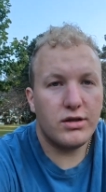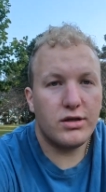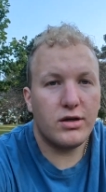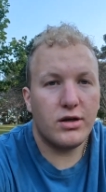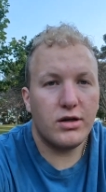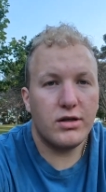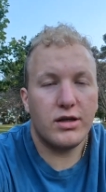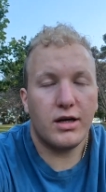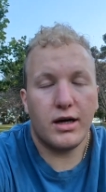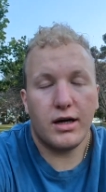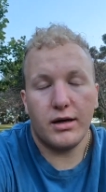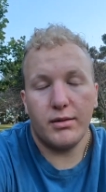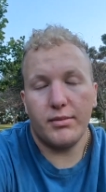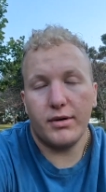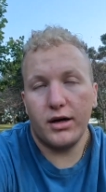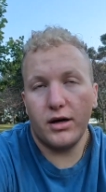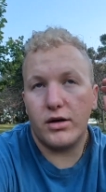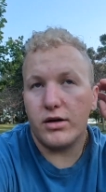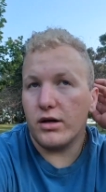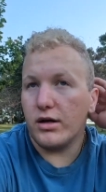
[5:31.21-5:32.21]
Started talking
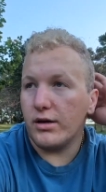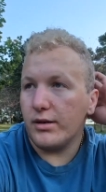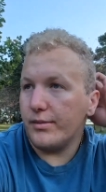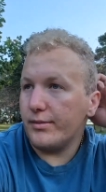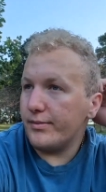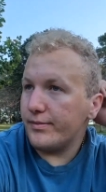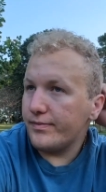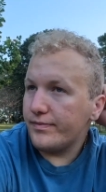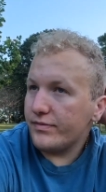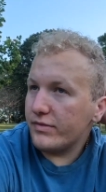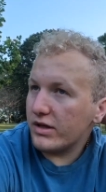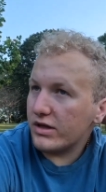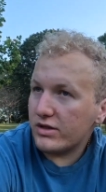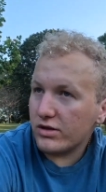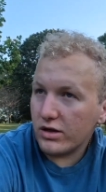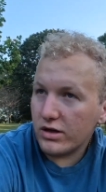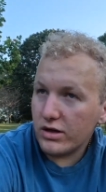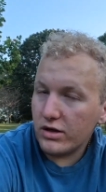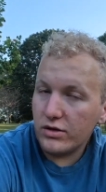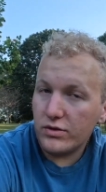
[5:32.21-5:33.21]
about um they
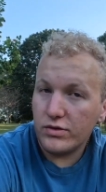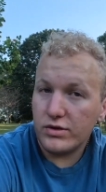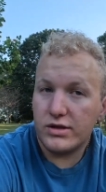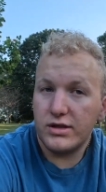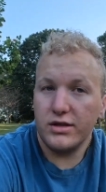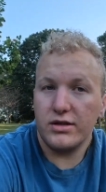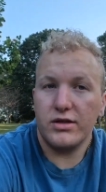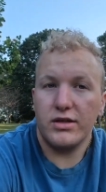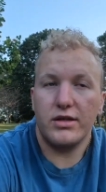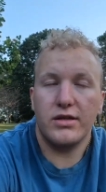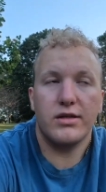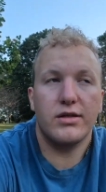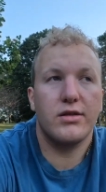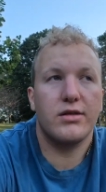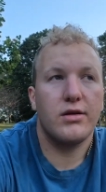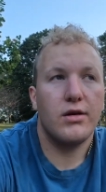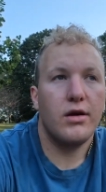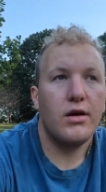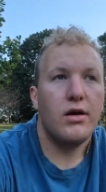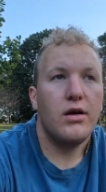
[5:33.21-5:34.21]
started a new series,
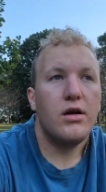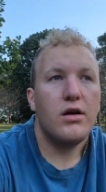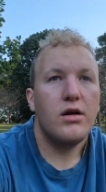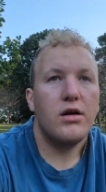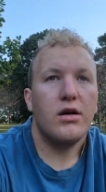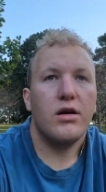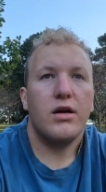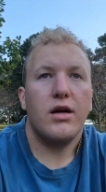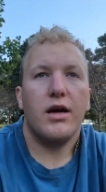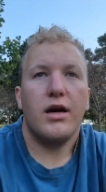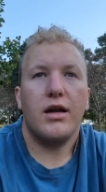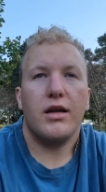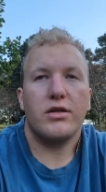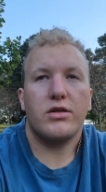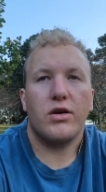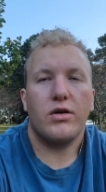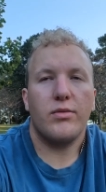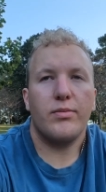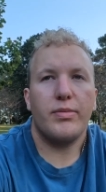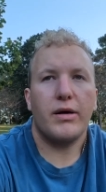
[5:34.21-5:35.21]
and it's
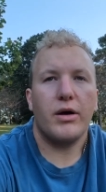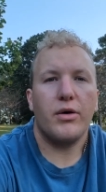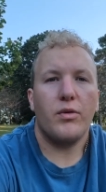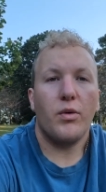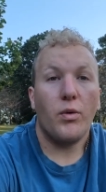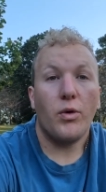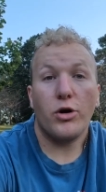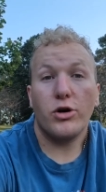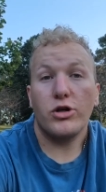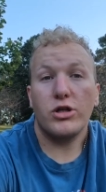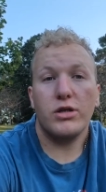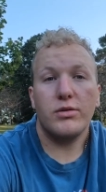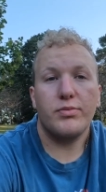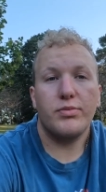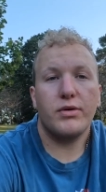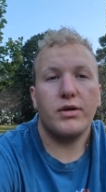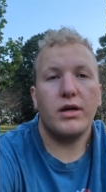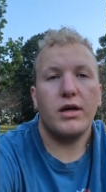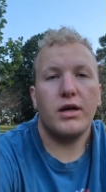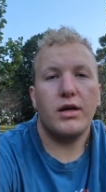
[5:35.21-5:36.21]
all about worship,
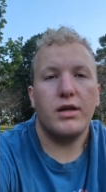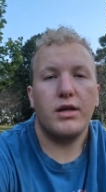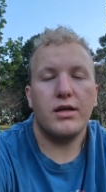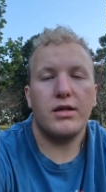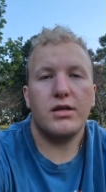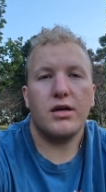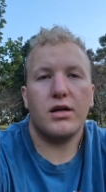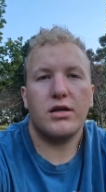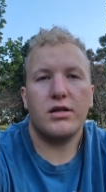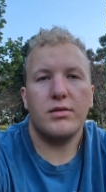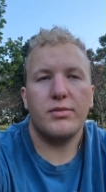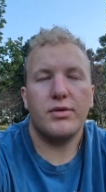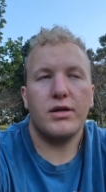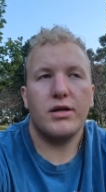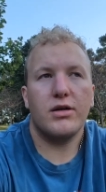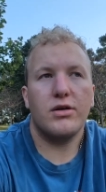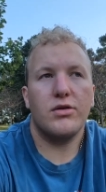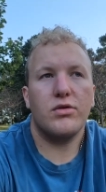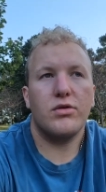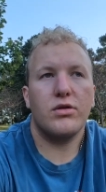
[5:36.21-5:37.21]
and they talked
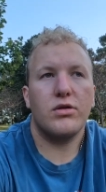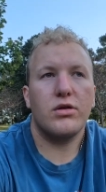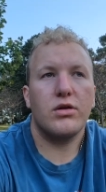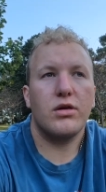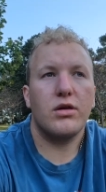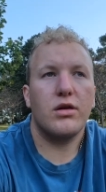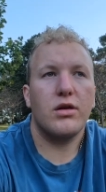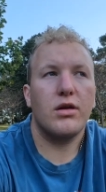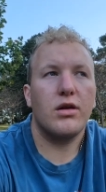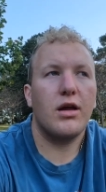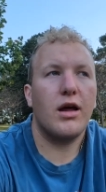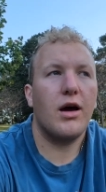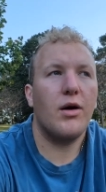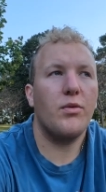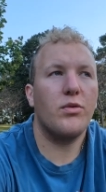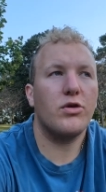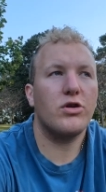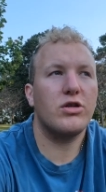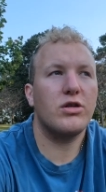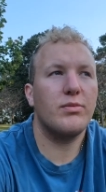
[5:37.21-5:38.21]
about how
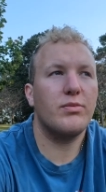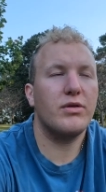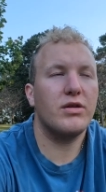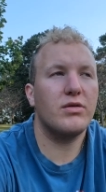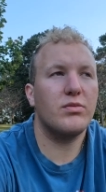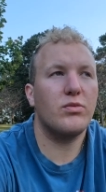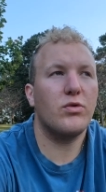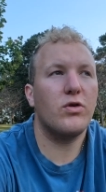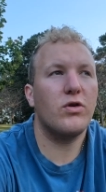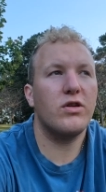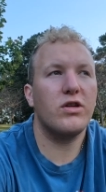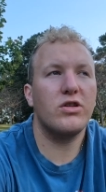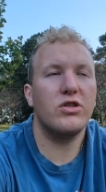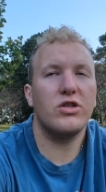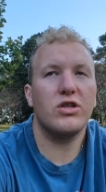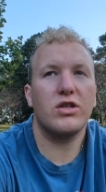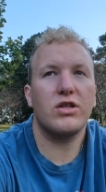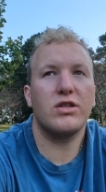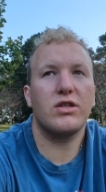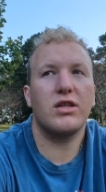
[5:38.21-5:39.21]
worship is more than
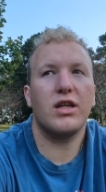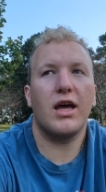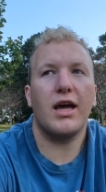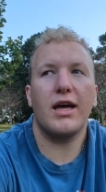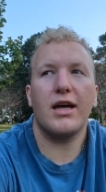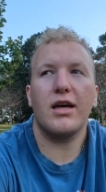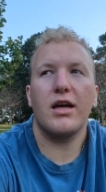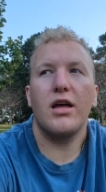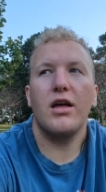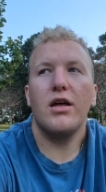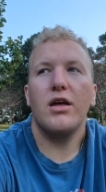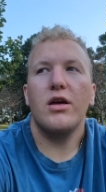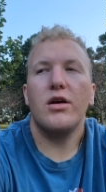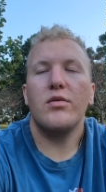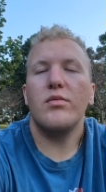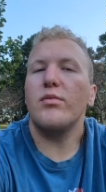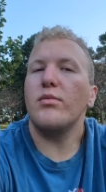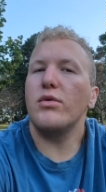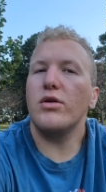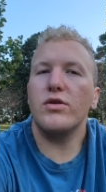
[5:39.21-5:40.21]
just like
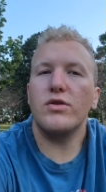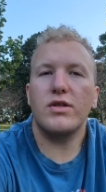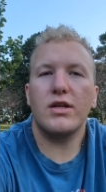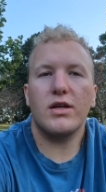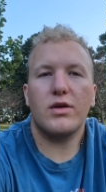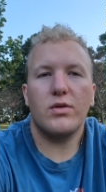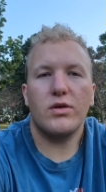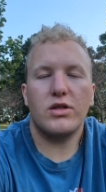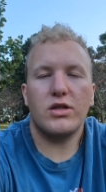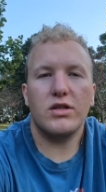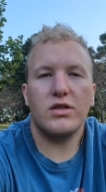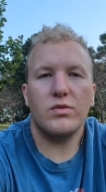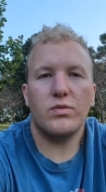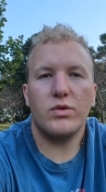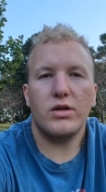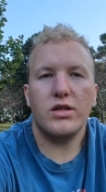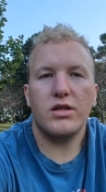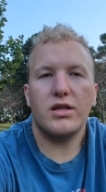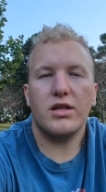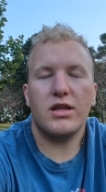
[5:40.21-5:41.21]
music, which is
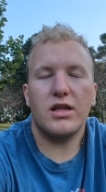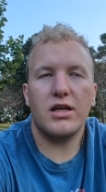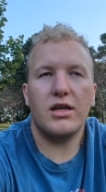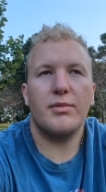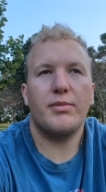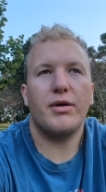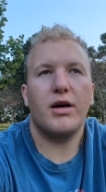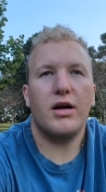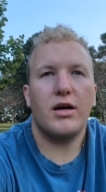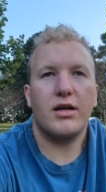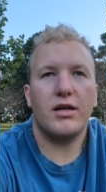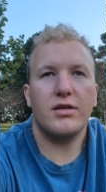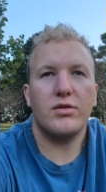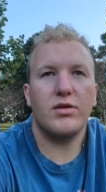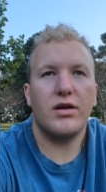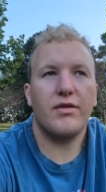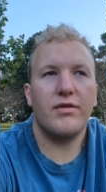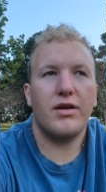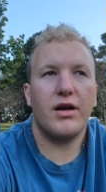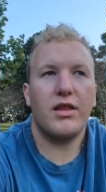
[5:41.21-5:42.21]
weird to think about, because
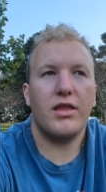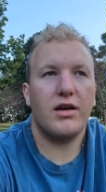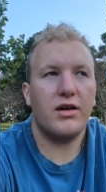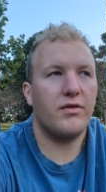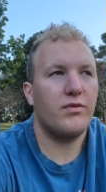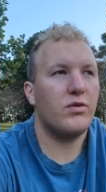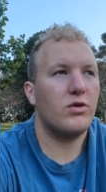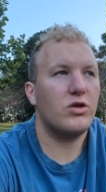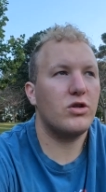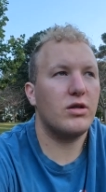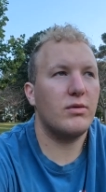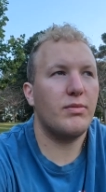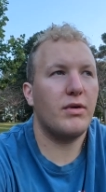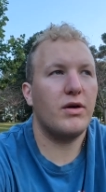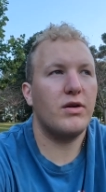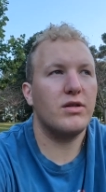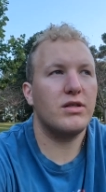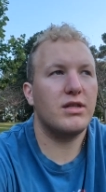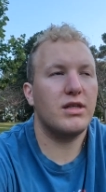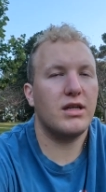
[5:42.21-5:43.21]
whenever I think of worship, I
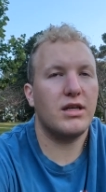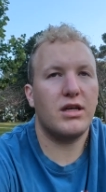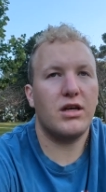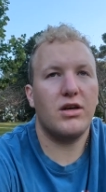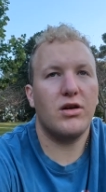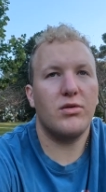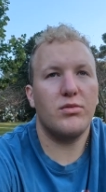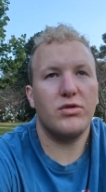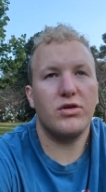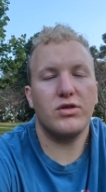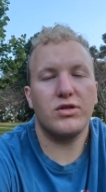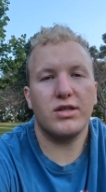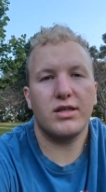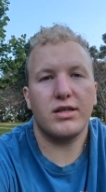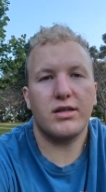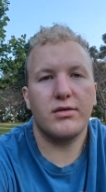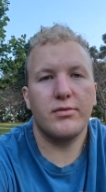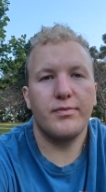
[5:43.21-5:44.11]
always think, you know, music.